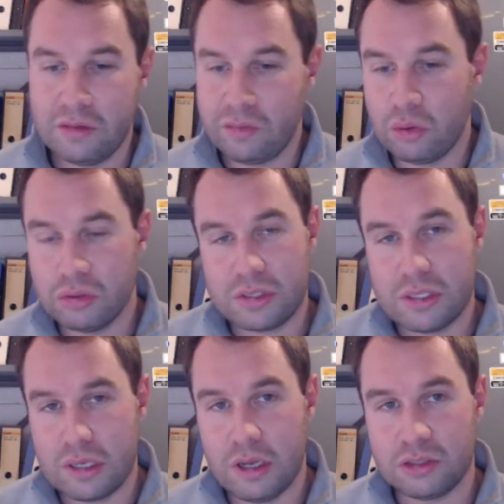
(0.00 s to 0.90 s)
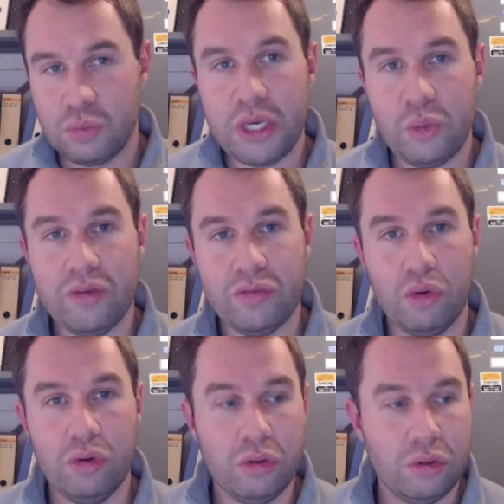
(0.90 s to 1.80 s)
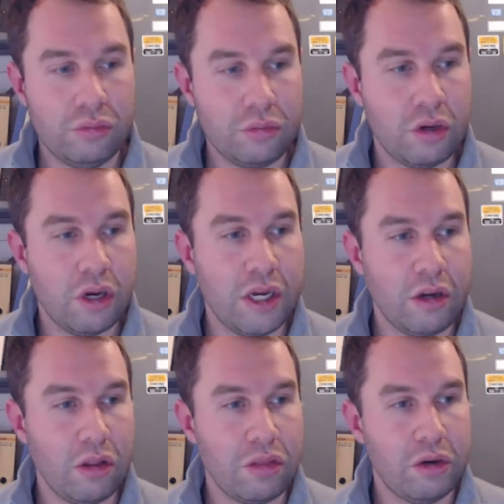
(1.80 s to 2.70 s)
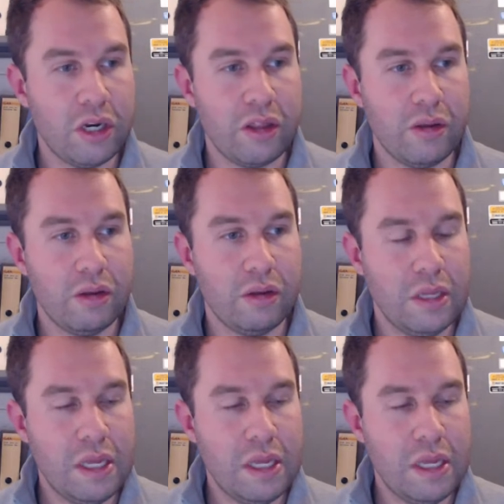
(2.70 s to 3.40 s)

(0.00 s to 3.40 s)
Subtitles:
And of course, this last week, we've all gone through another